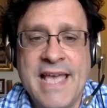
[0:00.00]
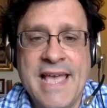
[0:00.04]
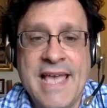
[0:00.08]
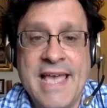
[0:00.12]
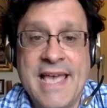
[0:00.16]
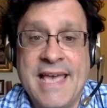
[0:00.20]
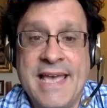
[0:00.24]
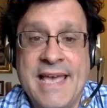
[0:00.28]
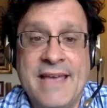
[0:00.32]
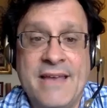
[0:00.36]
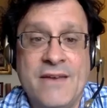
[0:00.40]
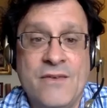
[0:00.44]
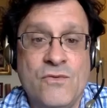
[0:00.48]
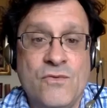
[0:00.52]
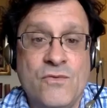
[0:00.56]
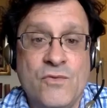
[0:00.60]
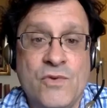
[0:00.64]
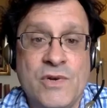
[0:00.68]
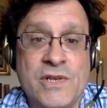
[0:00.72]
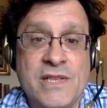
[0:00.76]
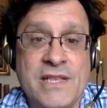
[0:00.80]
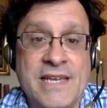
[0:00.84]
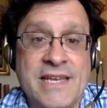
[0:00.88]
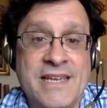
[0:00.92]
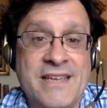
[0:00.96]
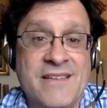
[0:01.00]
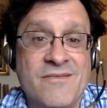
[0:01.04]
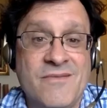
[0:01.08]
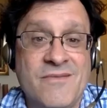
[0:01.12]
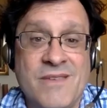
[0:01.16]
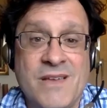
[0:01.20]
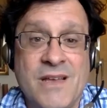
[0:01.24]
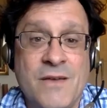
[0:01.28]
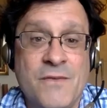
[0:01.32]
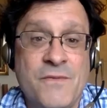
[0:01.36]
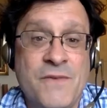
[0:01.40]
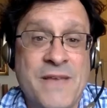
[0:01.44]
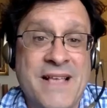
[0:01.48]
and really
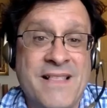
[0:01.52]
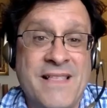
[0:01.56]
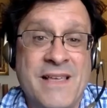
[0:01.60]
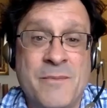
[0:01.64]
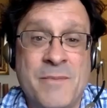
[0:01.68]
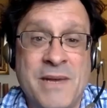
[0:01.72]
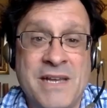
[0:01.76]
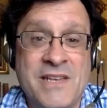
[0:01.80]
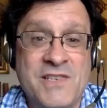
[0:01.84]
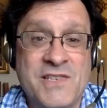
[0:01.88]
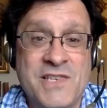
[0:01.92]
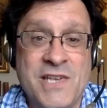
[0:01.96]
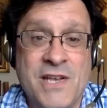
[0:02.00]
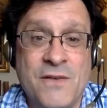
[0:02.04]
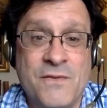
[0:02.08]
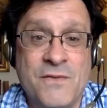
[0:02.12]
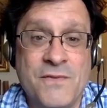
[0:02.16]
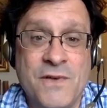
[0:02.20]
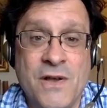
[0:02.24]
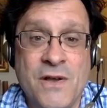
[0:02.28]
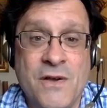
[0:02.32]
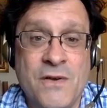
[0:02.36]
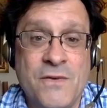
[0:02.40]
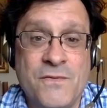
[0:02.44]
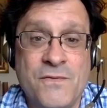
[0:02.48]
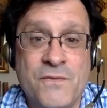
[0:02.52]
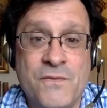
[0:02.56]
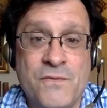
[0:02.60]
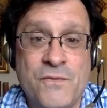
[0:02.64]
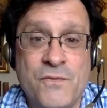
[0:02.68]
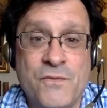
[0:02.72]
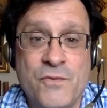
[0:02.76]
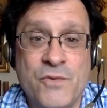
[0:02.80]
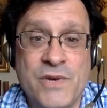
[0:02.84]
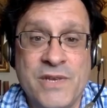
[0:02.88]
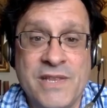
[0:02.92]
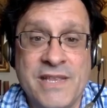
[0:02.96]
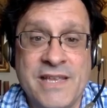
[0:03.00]
availing myself of
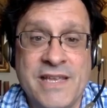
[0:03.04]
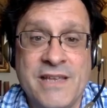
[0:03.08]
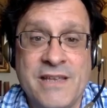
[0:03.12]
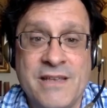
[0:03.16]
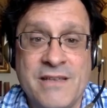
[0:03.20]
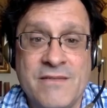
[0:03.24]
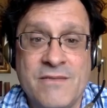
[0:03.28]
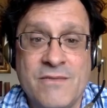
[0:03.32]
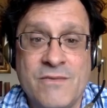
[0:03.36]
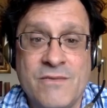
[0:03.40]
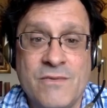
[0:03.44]
really